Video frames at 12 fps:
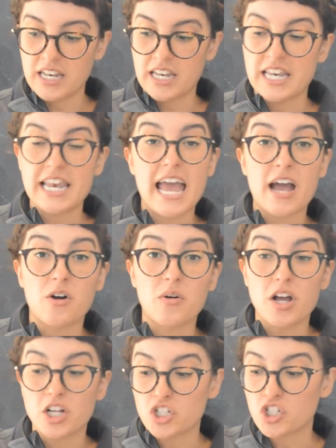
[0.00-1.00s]
Now,
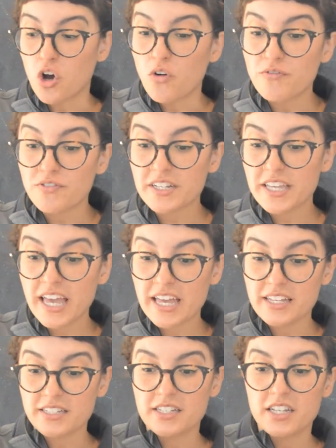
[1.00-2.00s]
don't
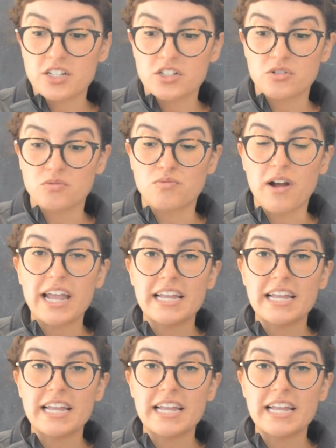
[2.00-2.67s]
forget to write